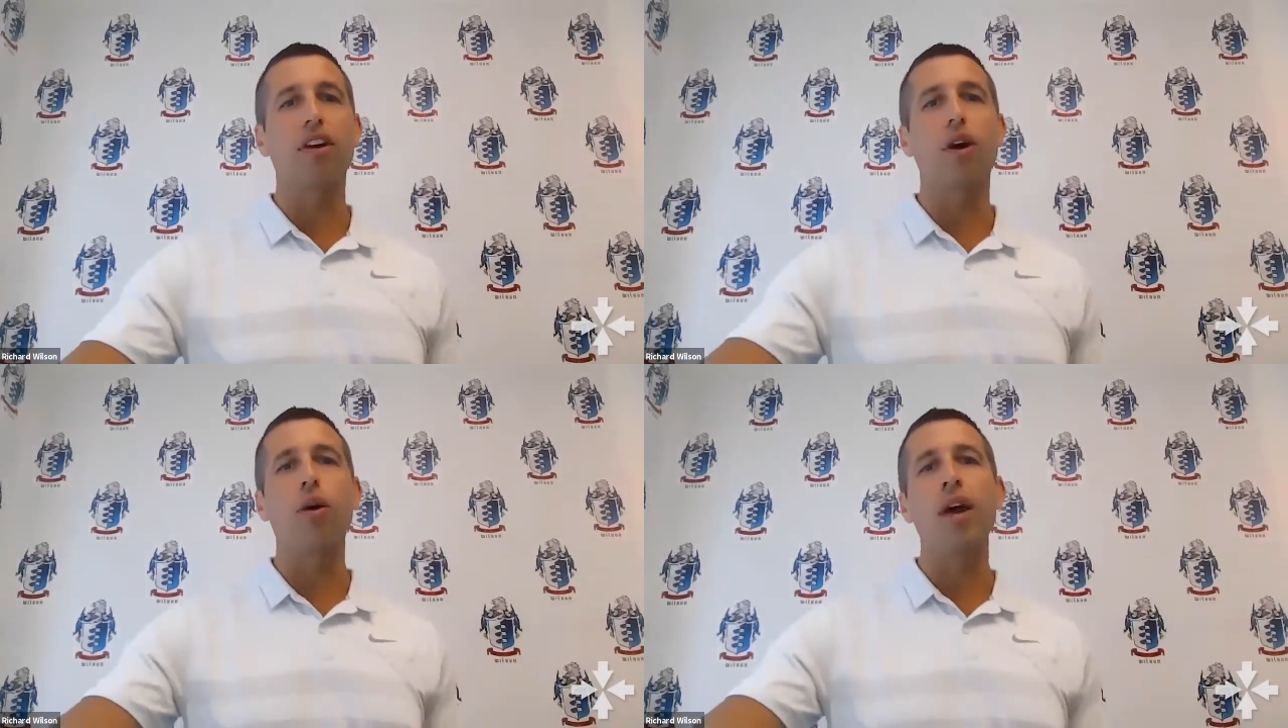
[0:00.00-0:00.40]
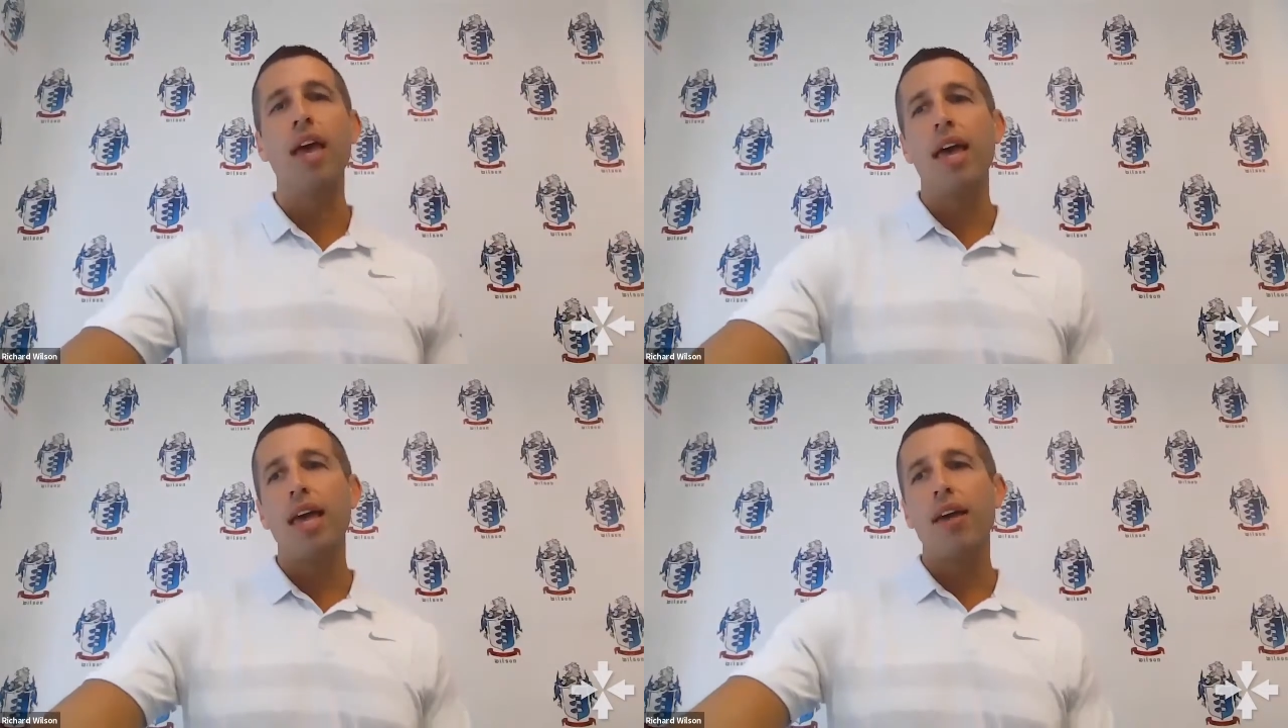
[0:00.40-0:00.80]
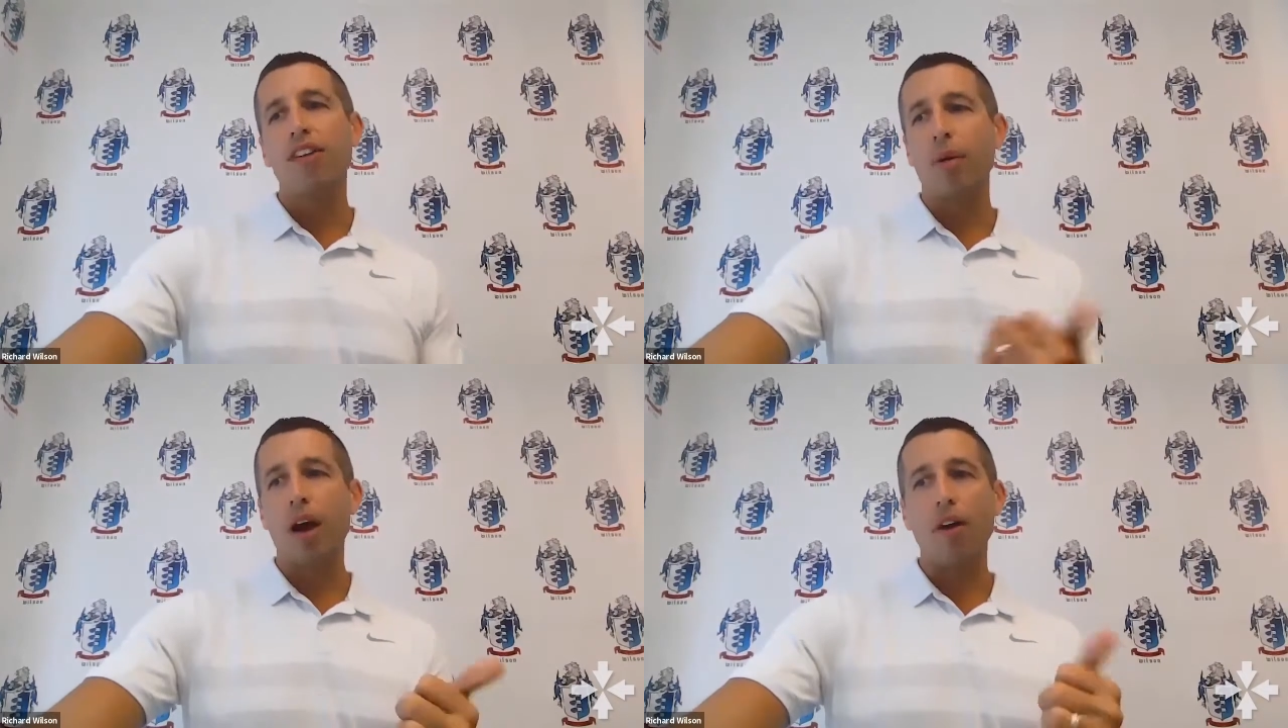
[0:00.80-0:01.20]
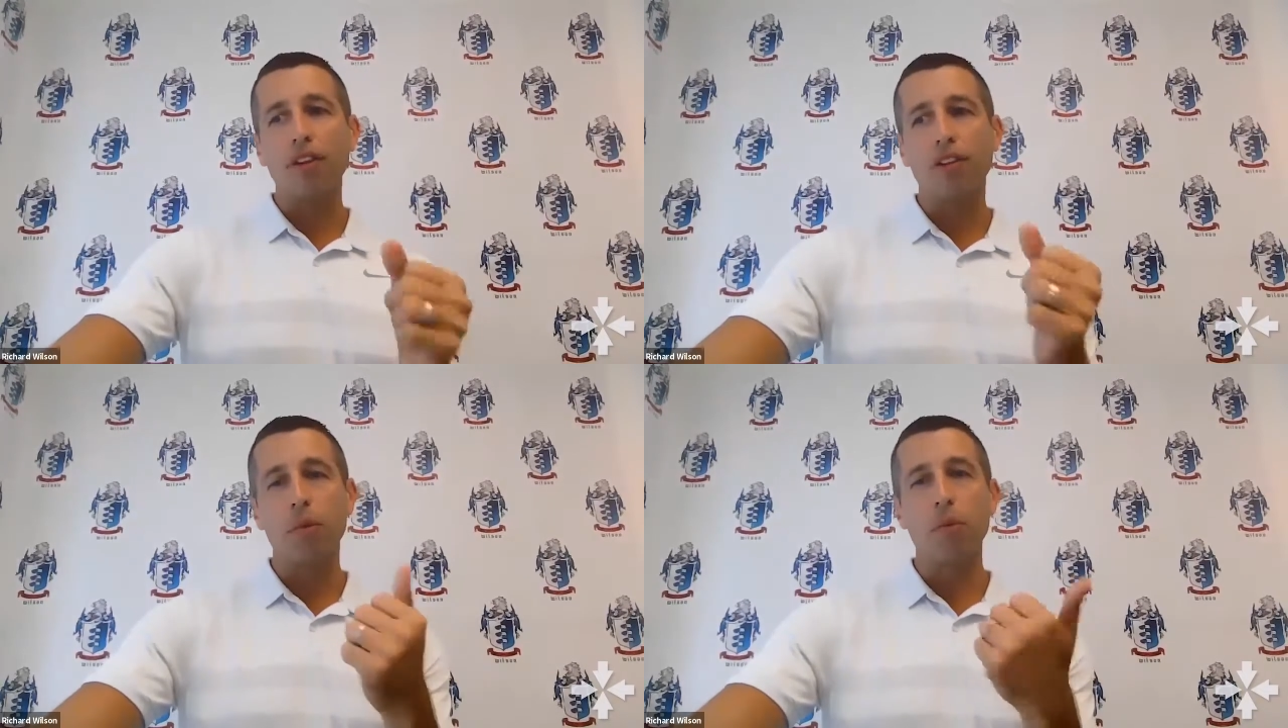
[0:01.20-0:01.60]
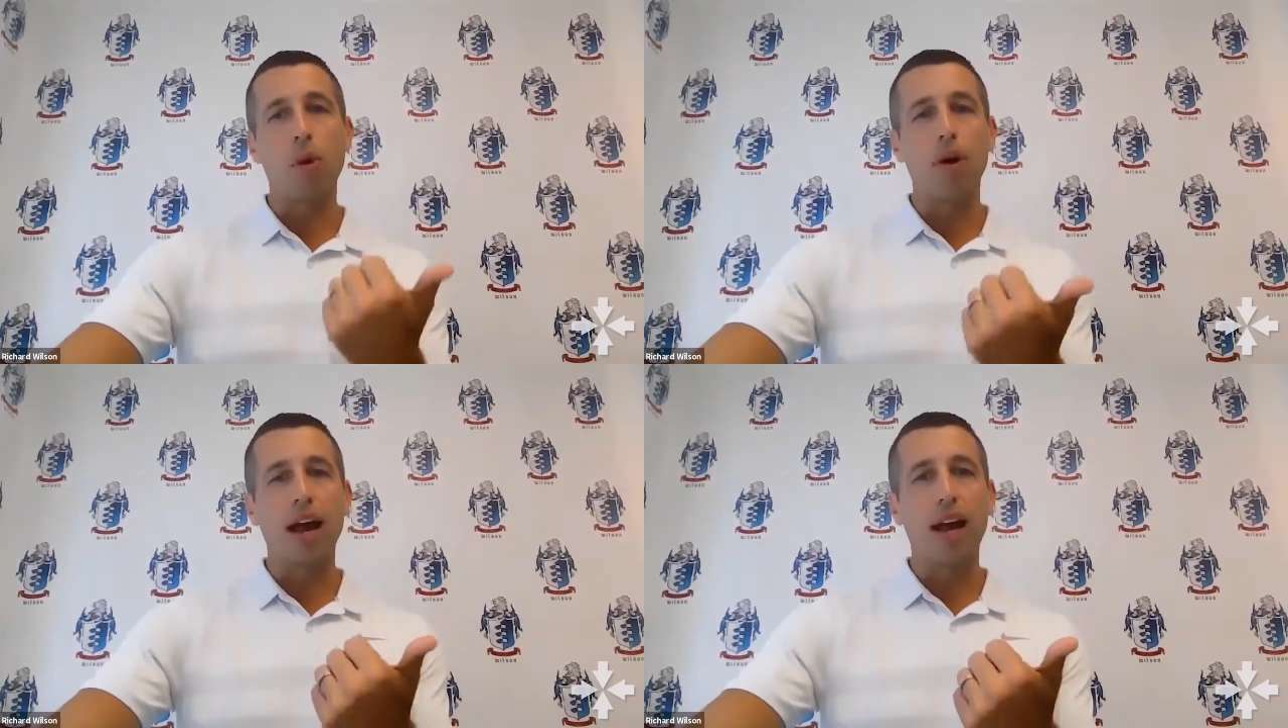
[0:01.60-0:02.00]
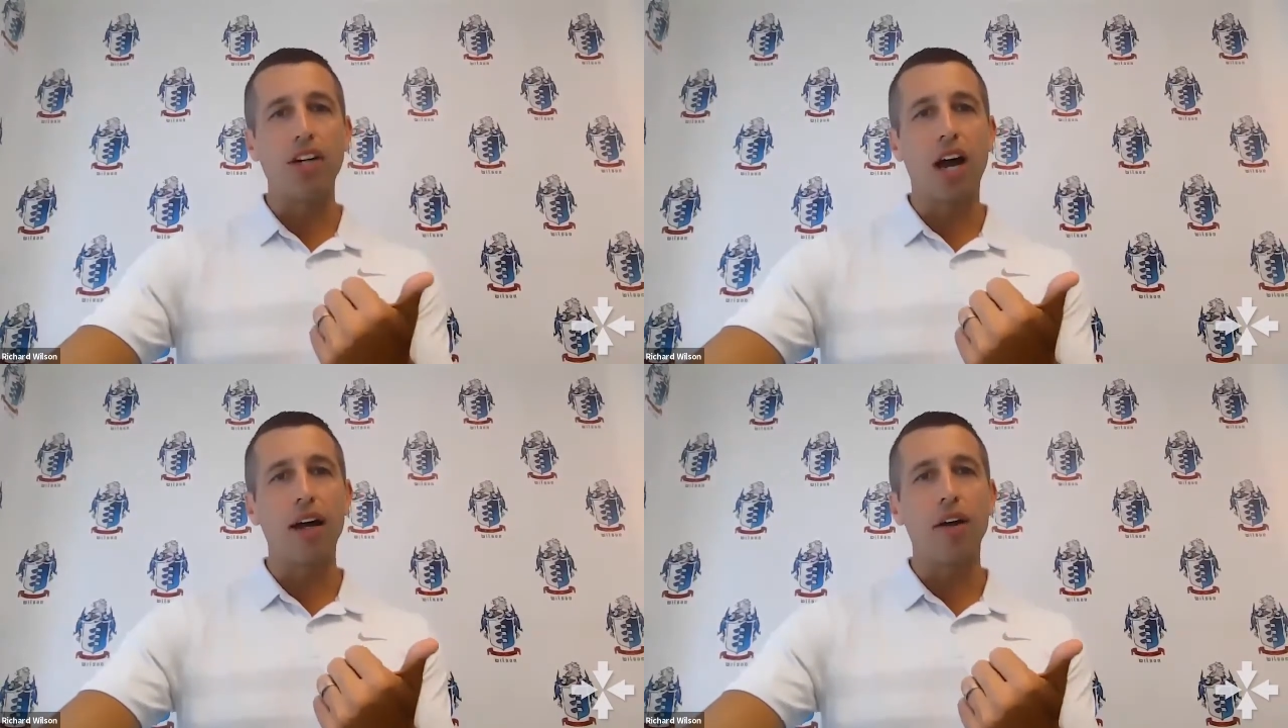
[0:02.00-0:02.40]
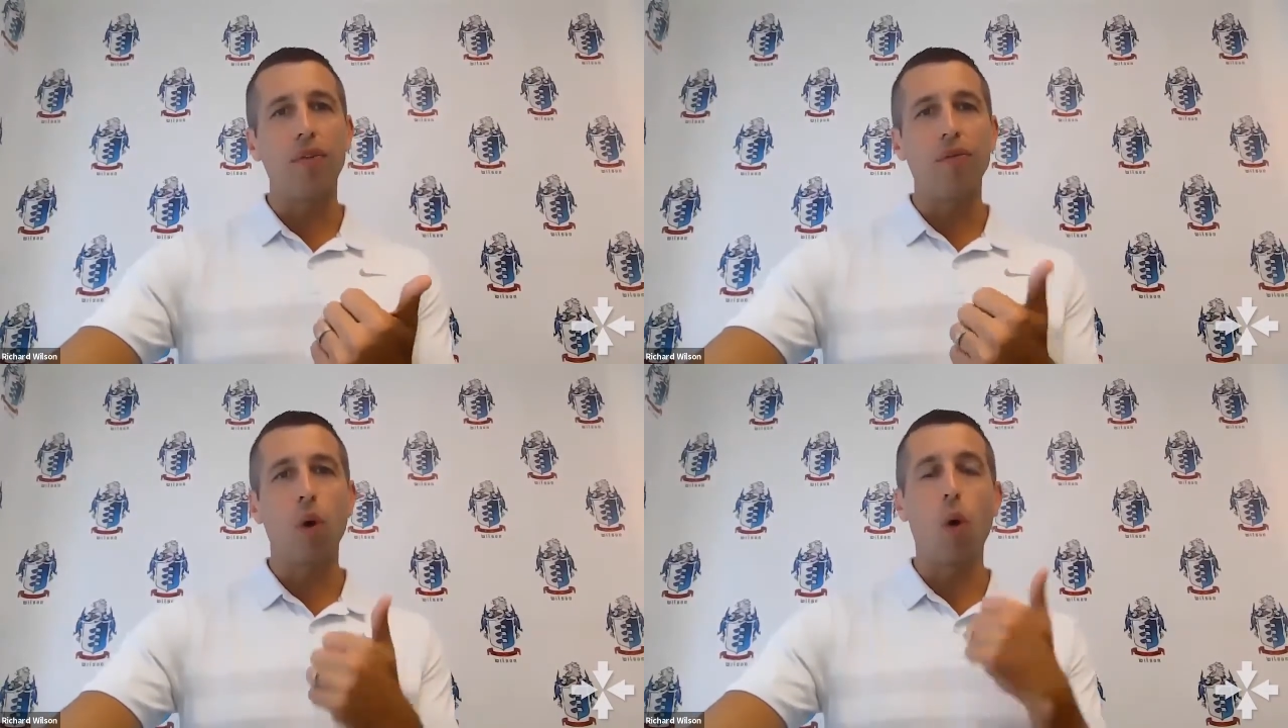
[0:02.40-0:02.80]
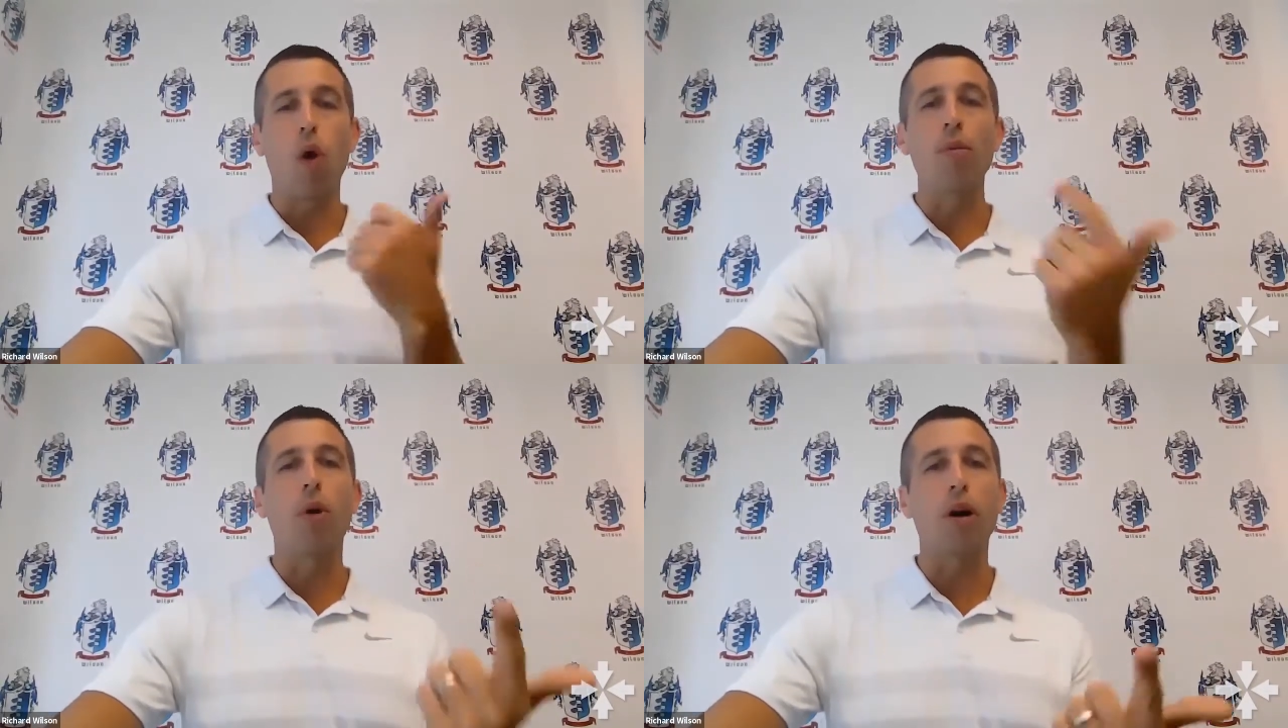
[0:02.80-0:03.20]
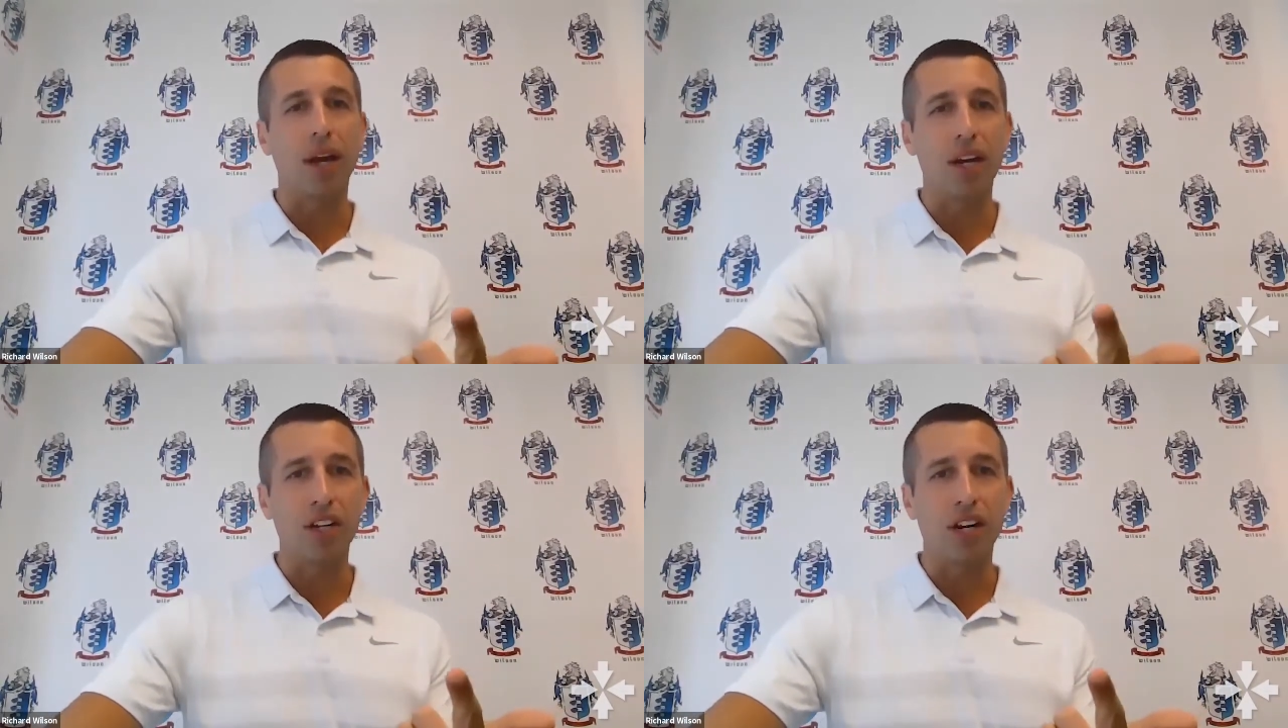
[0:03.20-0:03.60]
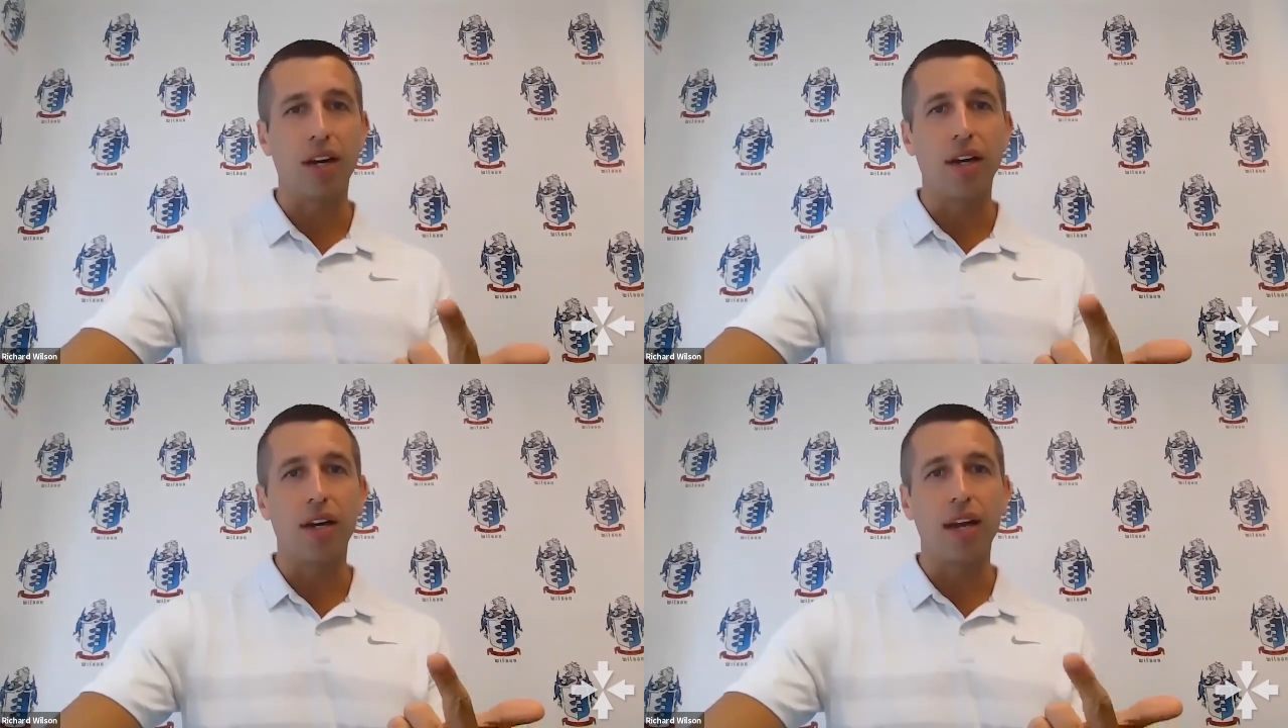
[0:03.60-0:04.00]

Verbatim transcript: So family offices can be more agile or more patient,